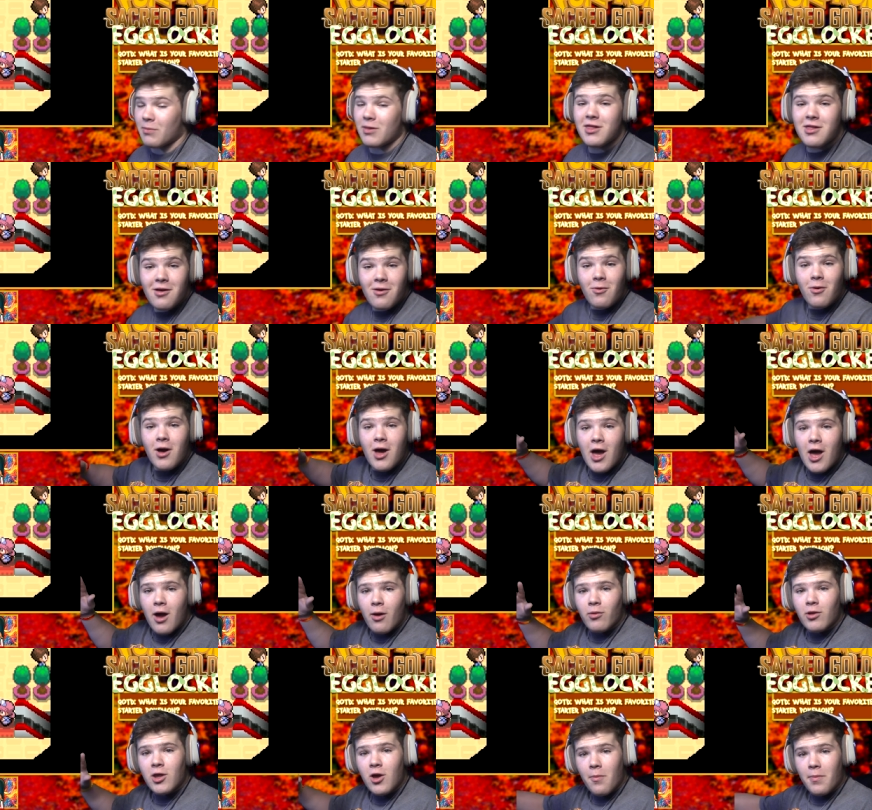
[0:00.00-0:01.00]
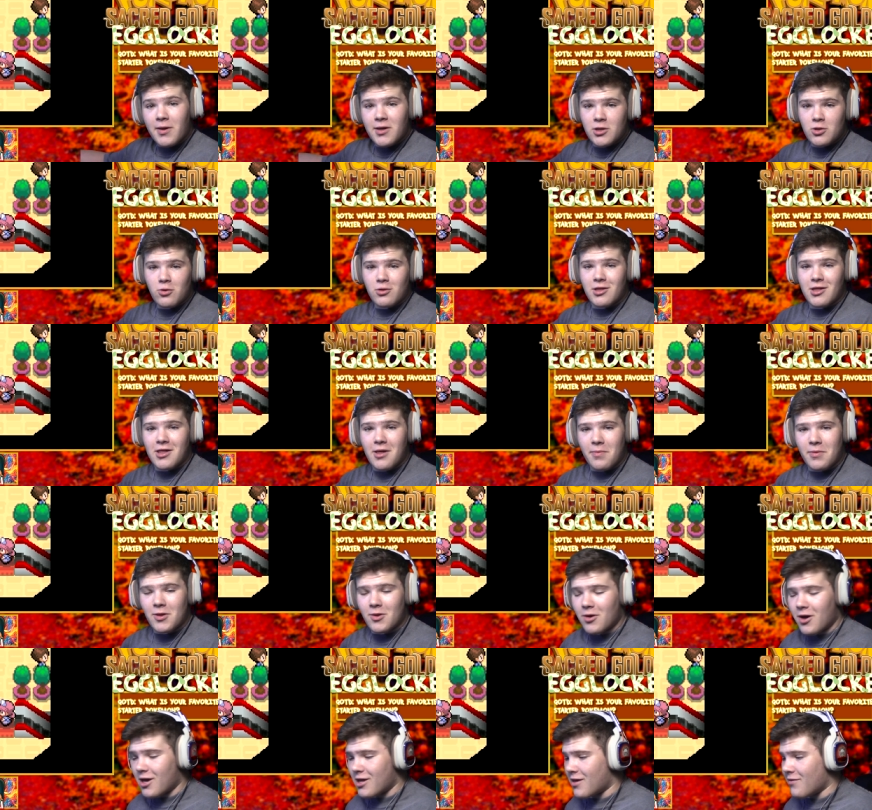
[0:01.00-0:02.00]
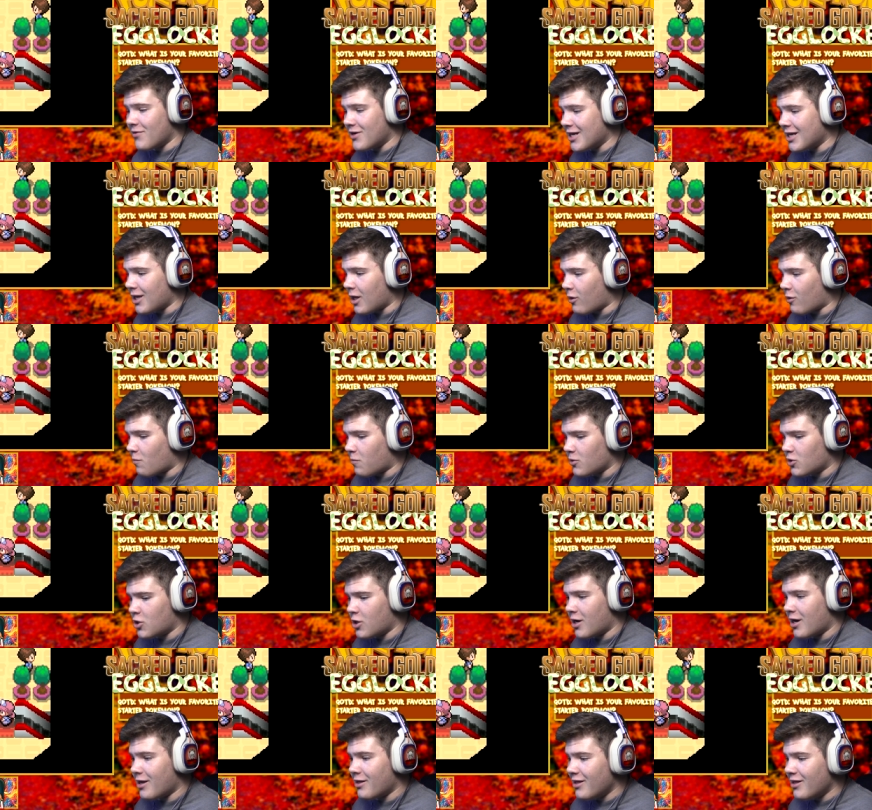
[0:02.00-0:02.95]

So, I really hope you enjoyed this episode, guys. If you did, like, appreciate it.